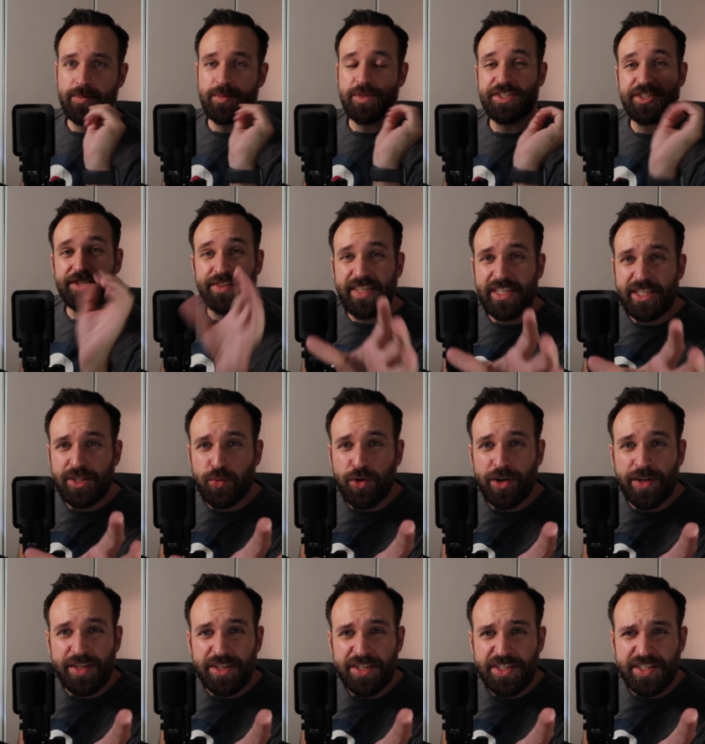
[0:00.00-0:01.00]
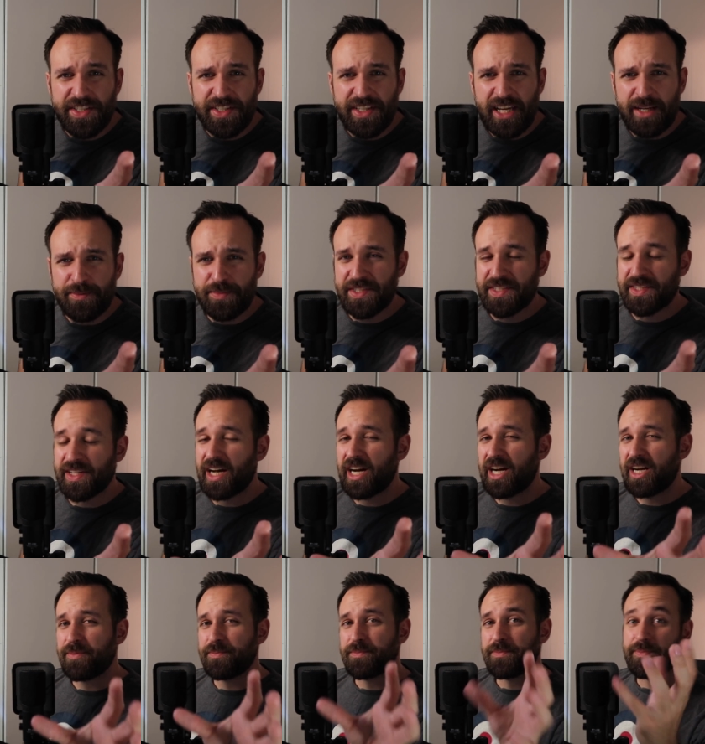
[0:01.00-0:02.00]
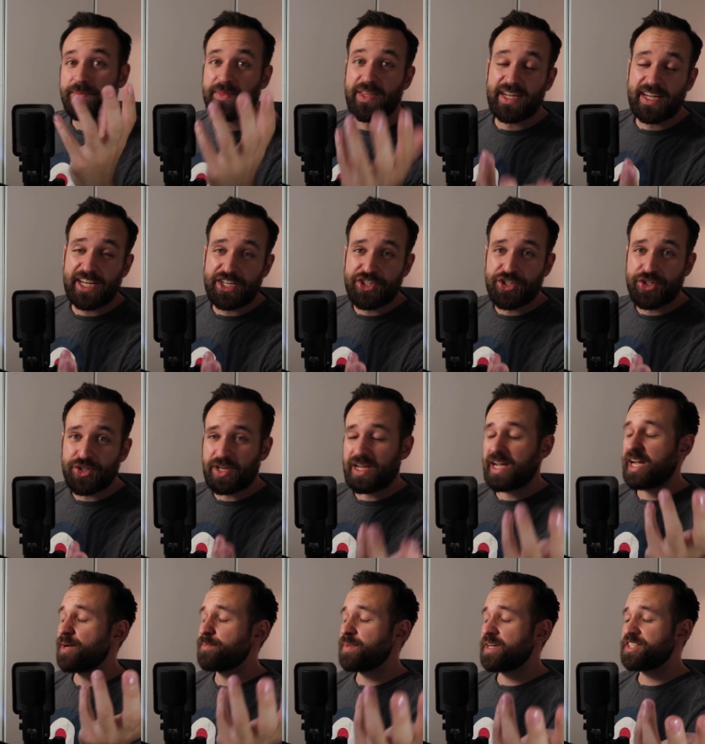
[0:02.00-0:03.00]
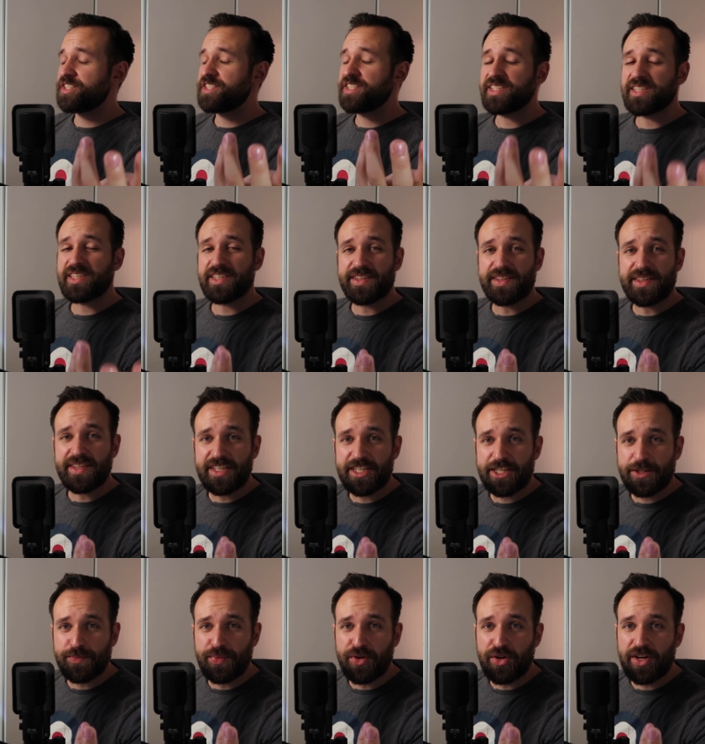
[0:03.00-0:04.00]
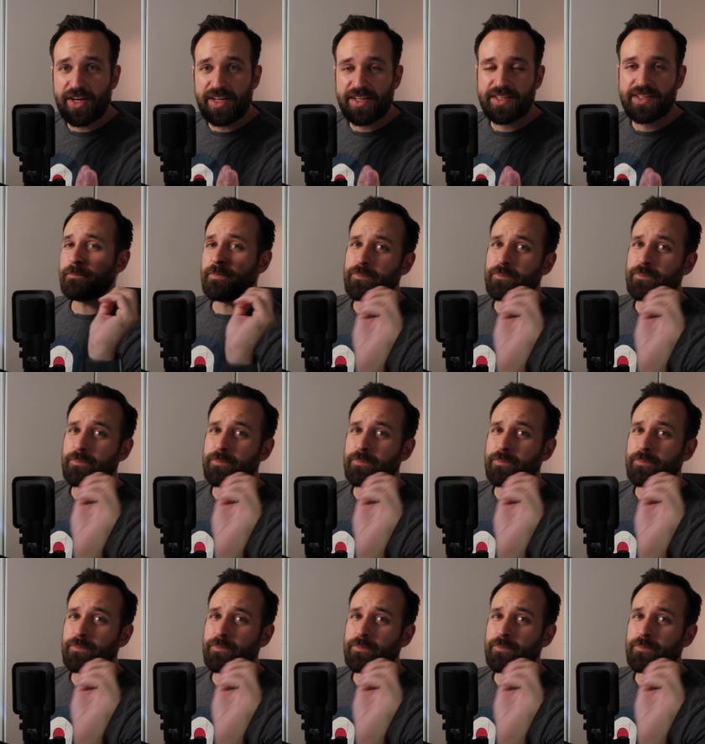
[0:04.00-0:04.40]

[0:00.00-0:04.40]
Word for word: So these were the steps um, that I took up until this point.